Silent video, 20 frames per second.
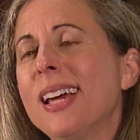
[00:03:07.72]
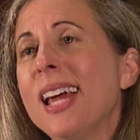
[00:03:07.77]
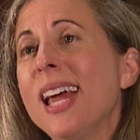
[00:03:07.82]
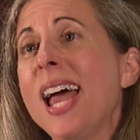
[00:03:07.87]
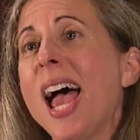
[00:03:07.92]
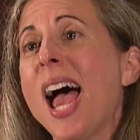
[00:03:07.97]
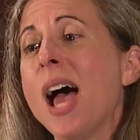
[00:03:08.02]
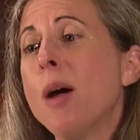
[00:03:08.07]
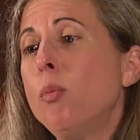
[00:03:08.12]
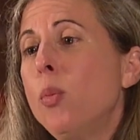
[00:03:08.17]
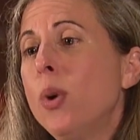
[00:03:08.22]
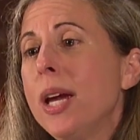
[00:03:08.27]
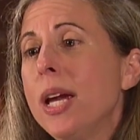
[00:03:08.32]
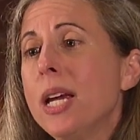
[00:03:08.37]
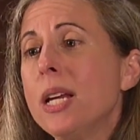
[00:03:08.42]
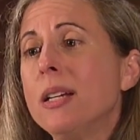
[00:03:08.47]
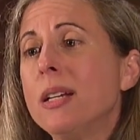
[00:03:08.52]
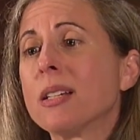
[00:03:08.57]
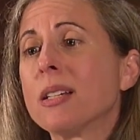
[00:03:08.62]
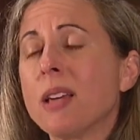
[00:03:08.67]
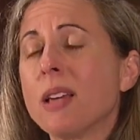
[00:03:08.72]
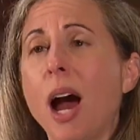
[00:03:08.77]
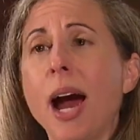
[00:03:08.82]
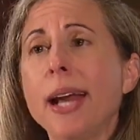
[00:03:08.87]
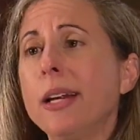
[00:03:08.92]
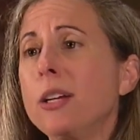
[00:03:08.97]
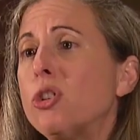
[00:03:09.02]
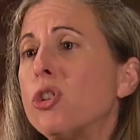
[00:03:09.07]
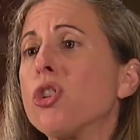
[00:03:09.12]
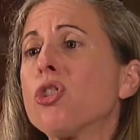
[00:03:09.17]
And we
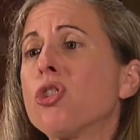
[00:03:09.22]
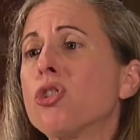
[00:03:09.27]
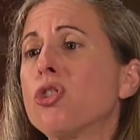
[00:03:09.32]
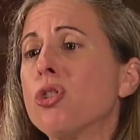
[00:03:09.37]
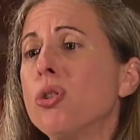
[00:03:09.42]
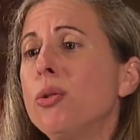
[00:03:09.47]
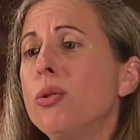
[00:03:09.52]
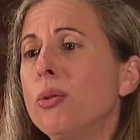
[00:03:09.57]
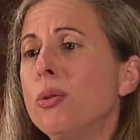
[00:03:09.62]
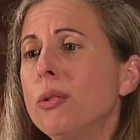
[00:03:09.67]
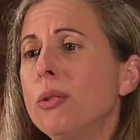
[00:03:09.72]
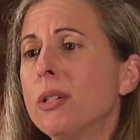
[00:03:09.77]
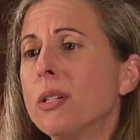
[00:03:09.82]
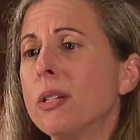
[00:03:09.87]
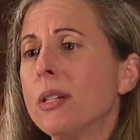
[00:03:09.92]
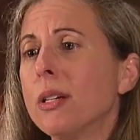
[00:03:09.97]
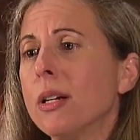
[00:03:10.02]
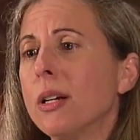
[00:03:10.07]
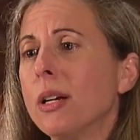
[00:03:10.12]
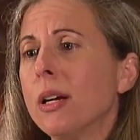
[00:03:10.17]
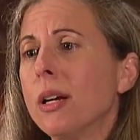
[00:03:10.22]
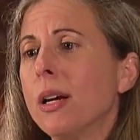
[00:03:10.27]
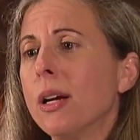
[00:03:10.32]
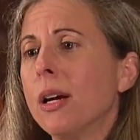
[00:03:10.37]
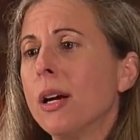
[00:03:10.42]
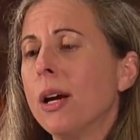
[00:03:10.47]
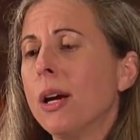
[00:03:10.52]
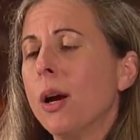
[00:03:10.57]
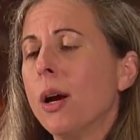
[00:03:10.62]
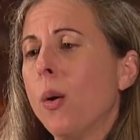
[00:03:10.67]
decided to shoot
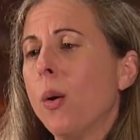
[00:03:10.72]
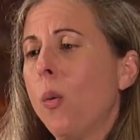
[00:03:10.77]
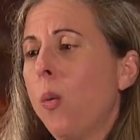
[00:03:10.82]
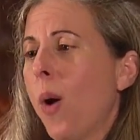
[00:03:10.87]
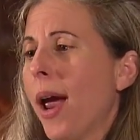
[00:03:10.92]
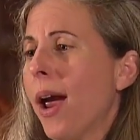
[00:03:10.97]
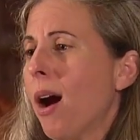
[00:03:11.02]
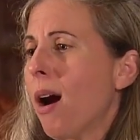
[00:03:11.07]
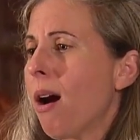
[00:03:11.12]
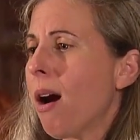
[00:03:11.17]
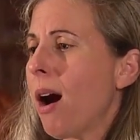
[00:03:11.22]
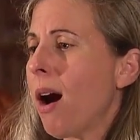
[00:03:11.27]
where